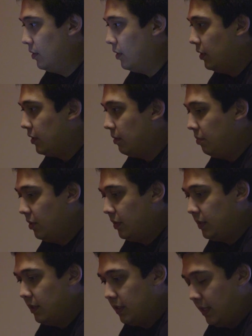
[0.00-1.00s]
So this computer,
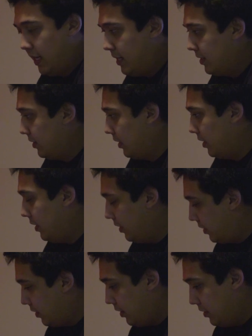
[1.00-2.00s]
since it has an
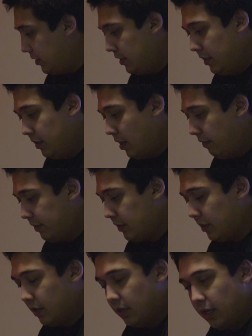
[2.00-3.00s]
Intel H D graphics
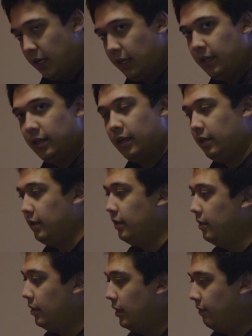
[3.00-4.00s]
card and
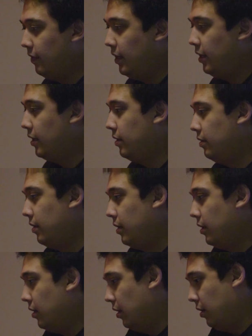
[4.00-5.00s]
a NVIDIA,
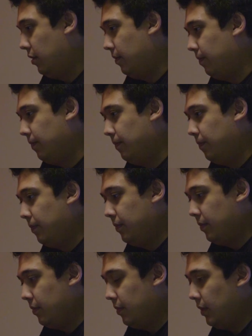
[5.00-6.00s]
um,
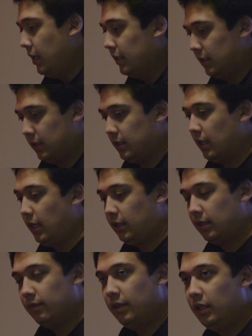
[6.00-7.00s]
it
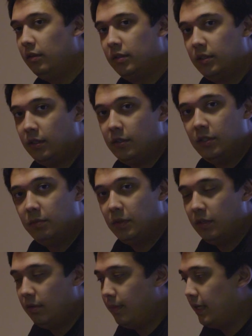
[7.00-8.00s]
selectively uses the G
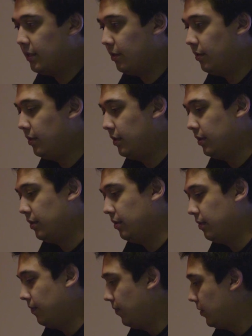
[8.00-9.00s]
P U based on the
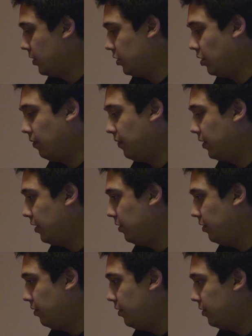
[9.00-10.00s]
software that
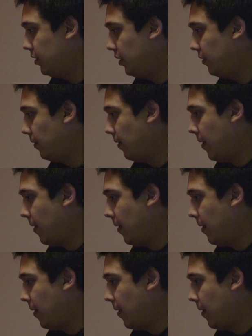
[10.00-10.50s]
you're using.